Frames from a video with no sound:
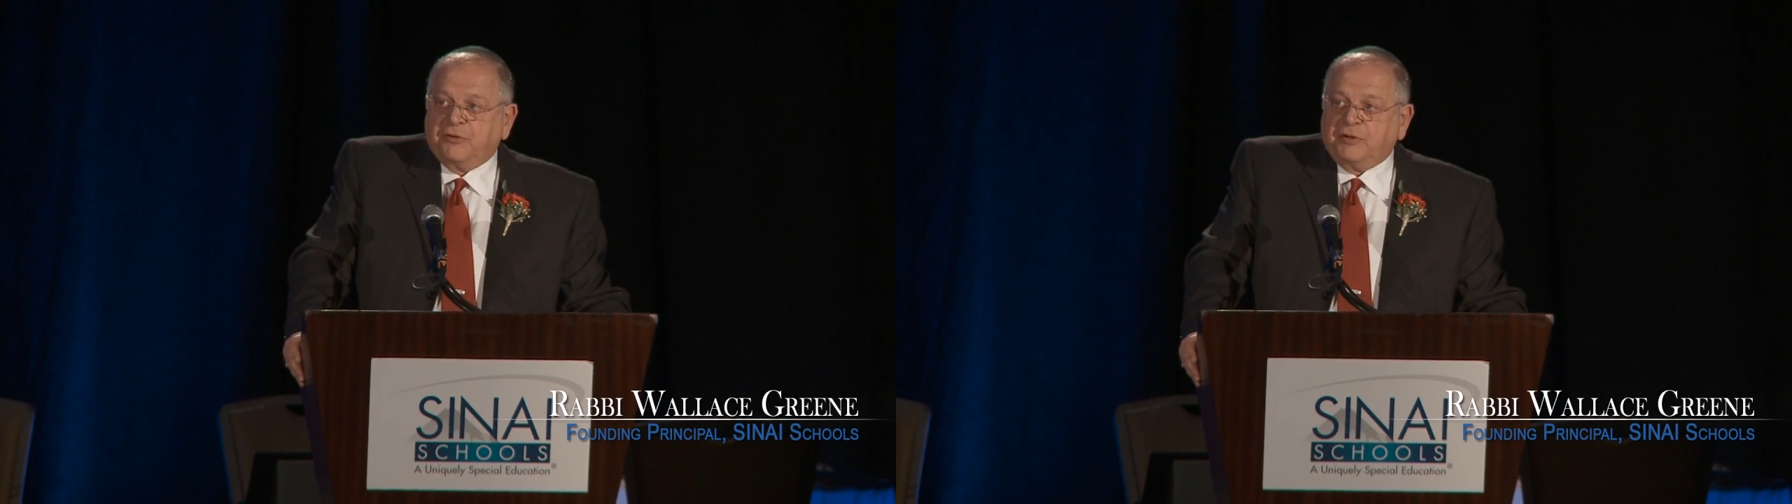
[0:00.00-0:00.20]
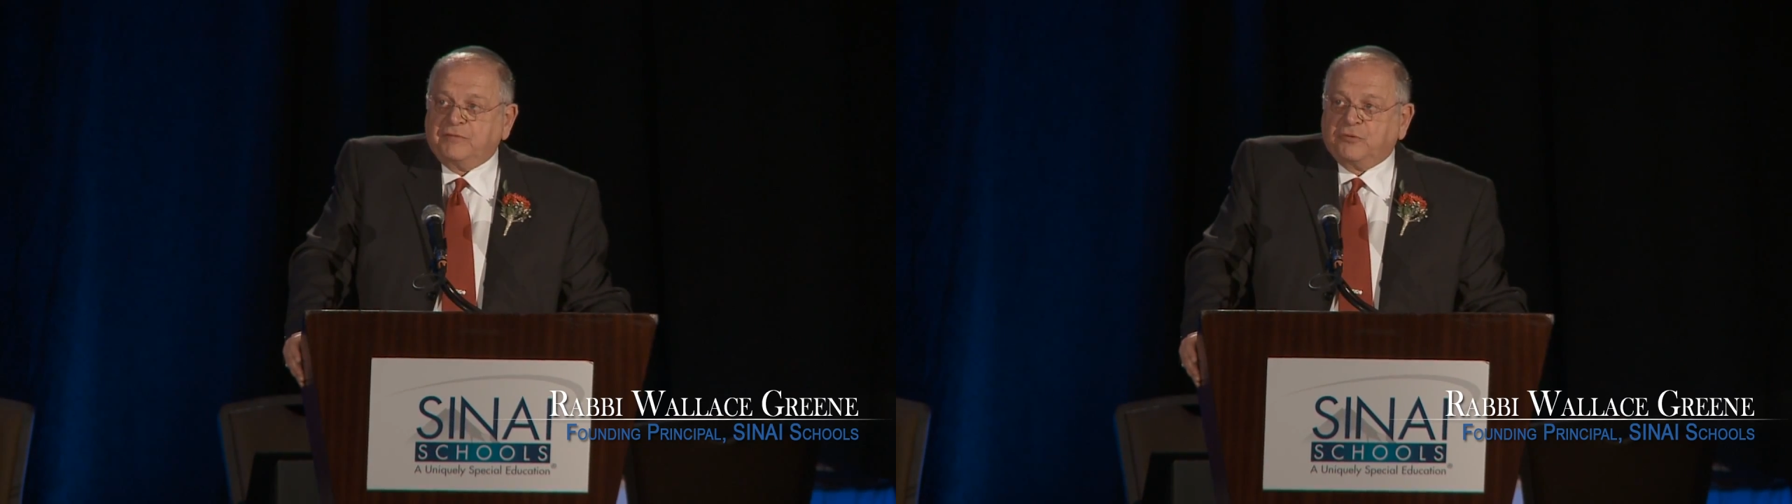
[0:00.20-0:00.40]

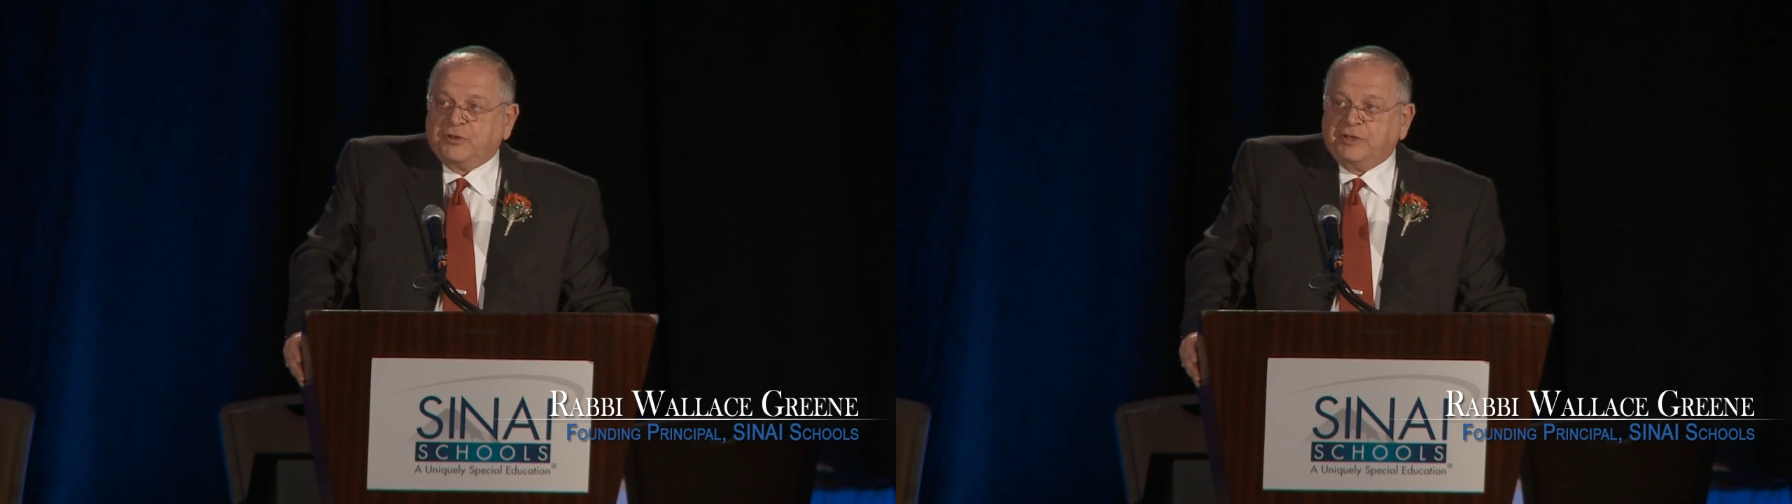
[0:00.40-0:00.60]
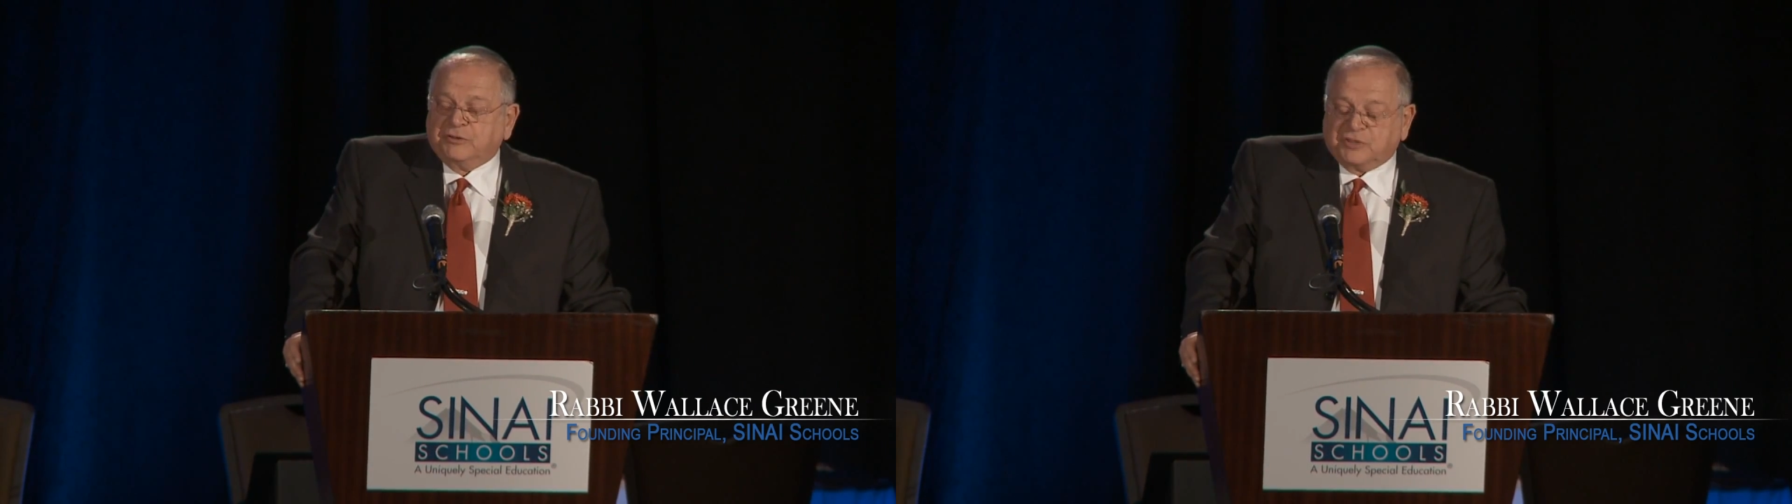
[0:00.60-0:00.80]

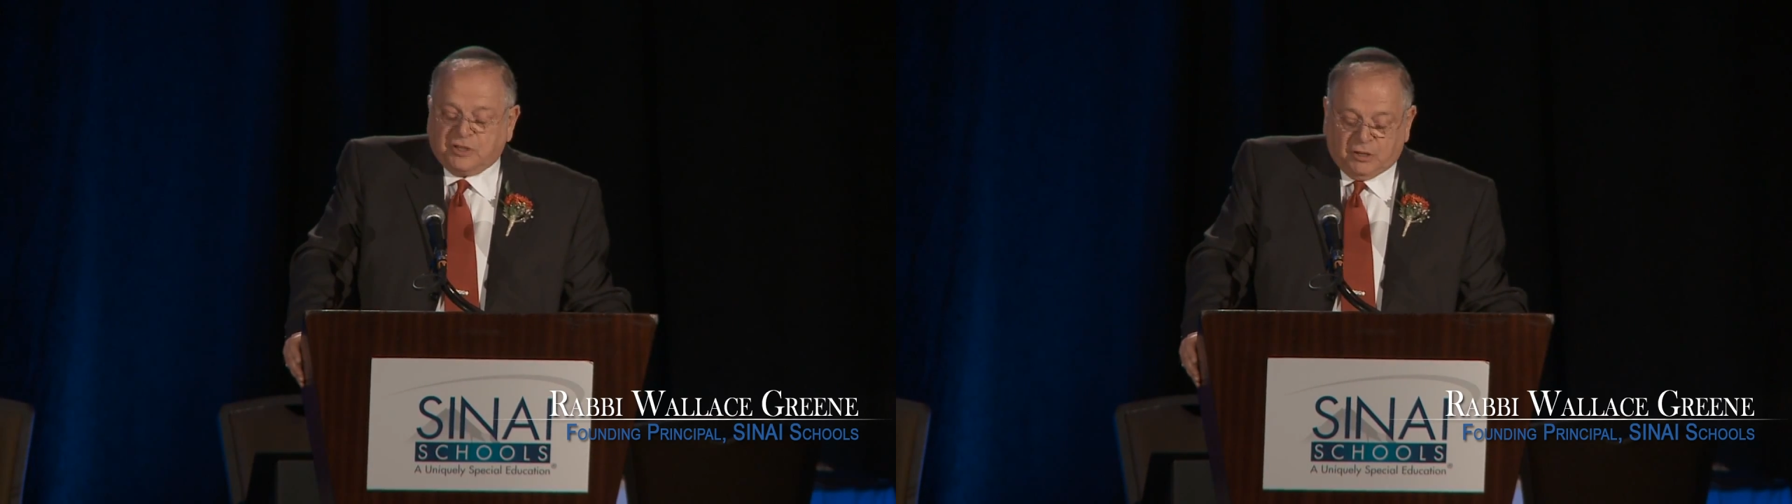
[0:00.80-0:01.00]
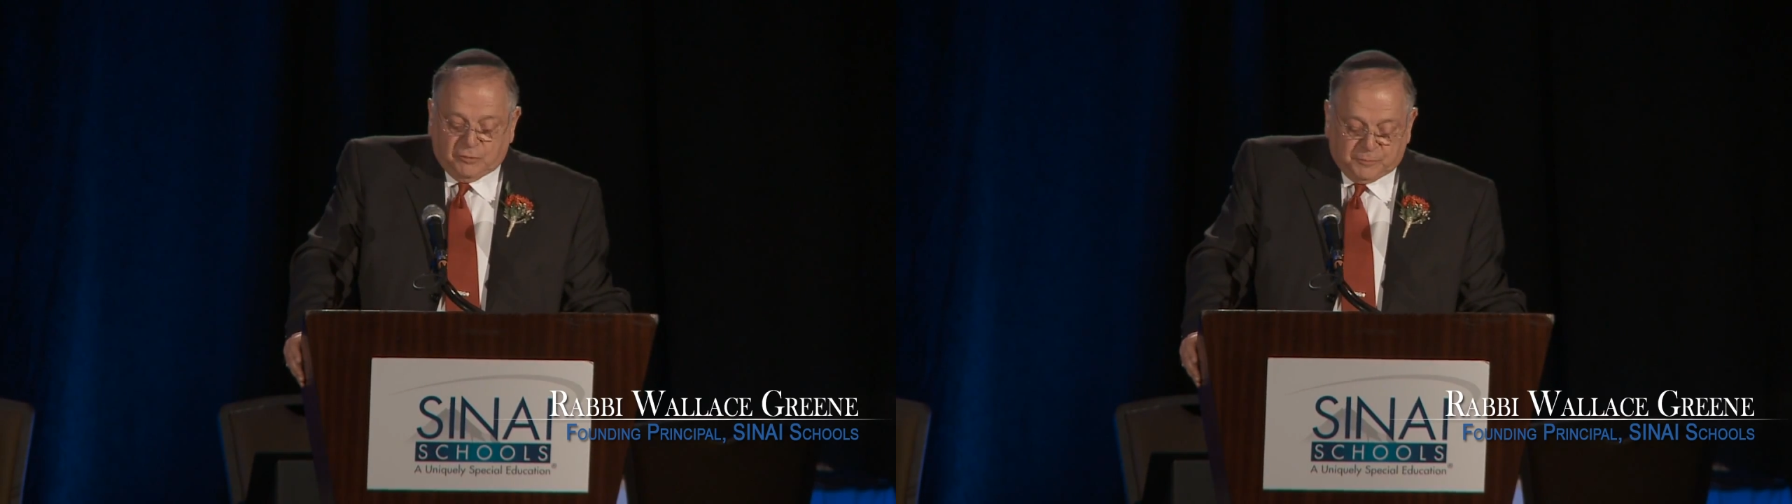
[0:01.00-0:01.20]
34 years
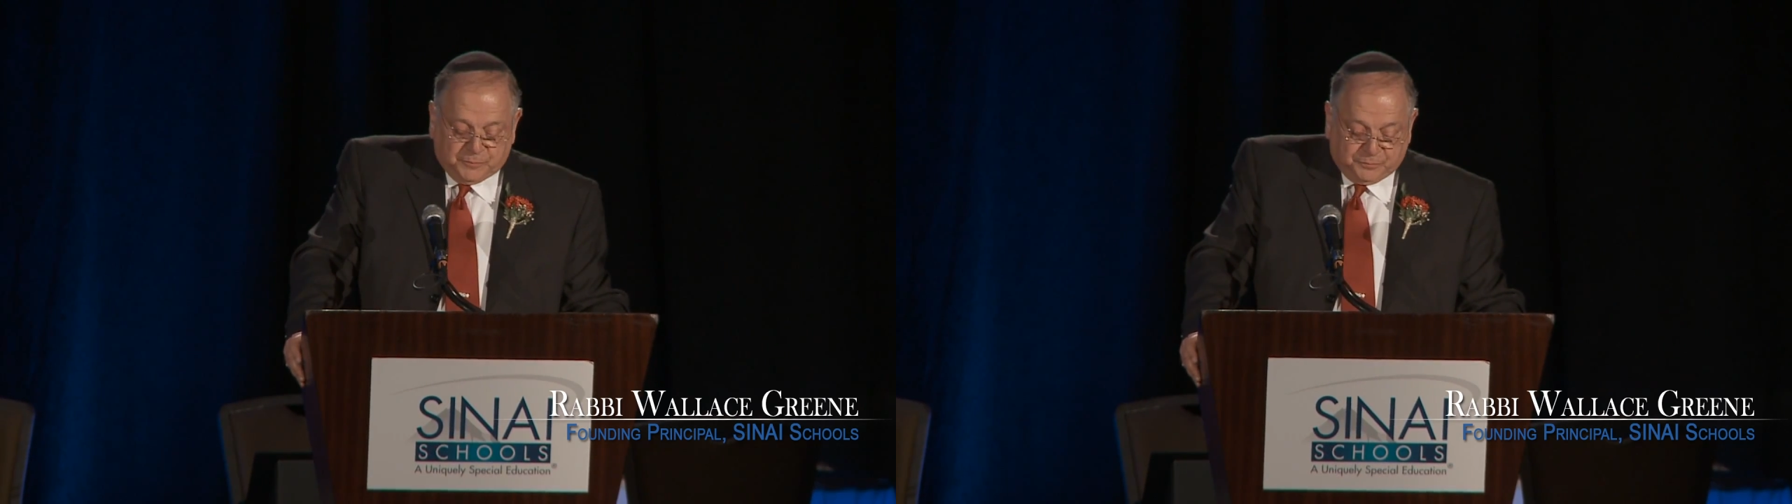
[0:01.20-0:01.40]
ago.